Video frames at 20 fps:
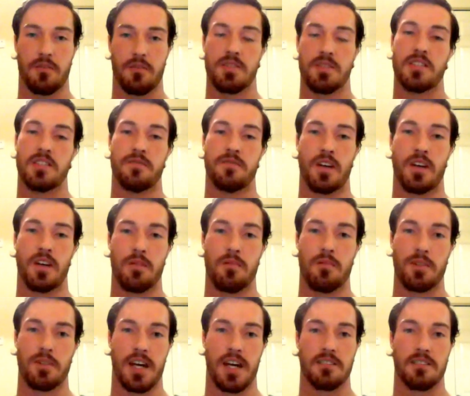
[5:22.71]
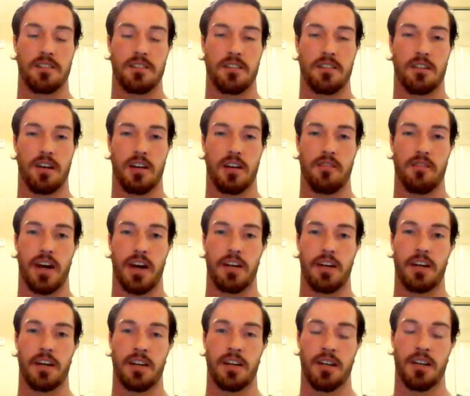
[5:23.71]
Our business development's out in Silicon
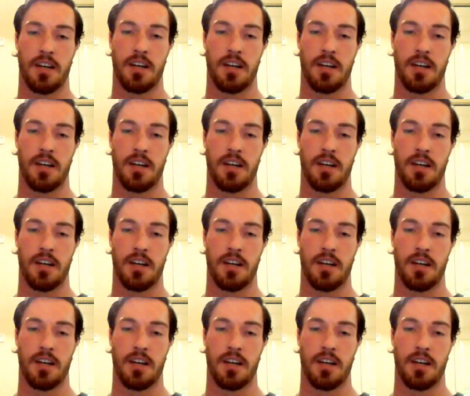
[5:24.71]
Valley.